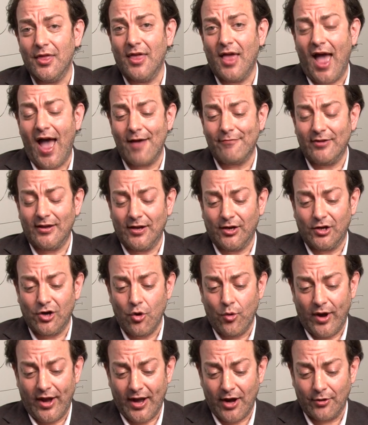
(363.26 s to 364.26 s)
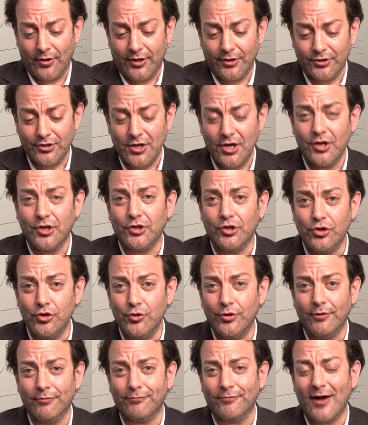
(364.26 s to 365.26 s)
having a coherent,
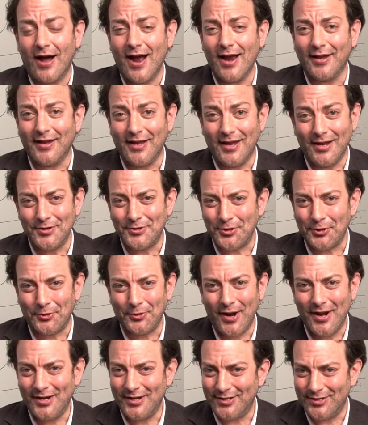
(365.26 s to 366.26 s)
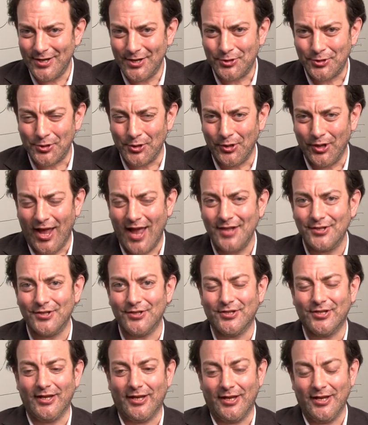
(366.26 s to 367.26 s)
unified, integrated digital
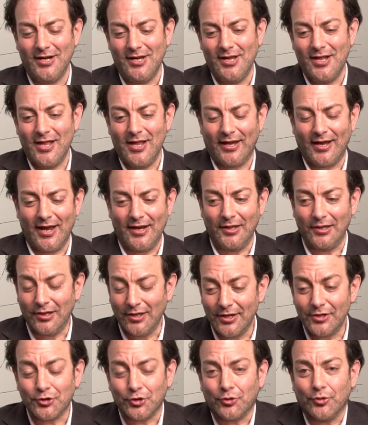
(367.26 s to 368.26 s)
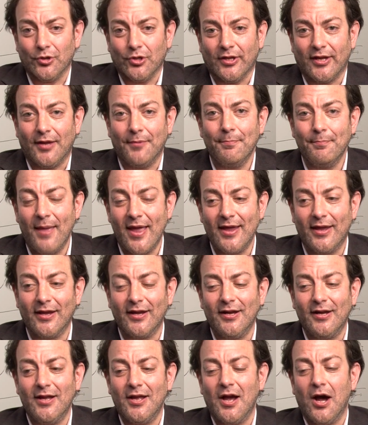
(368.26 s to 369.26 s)
entity can literally make
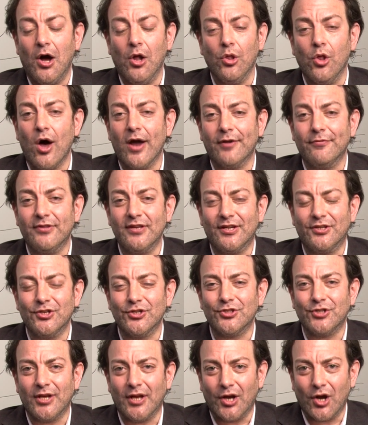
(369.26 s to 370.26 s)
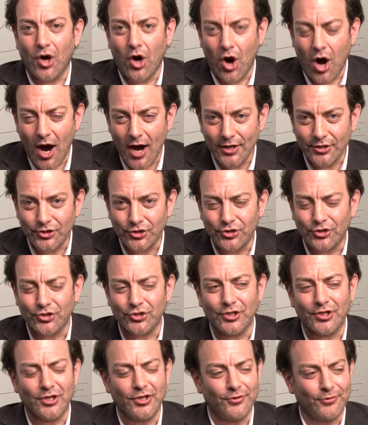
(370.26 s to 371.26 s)
a lot of the existing
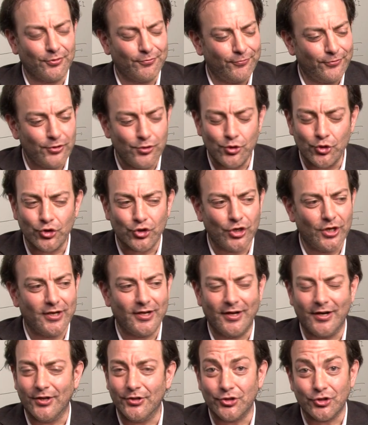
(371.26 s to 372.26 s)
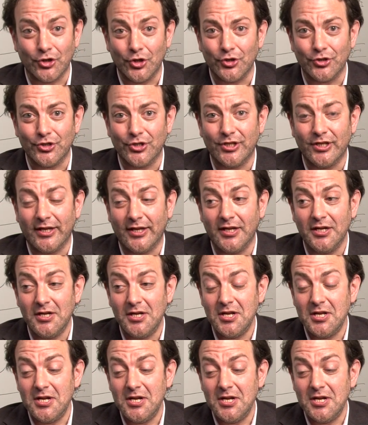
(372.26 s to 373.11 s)
costs, confusion, and uncertainty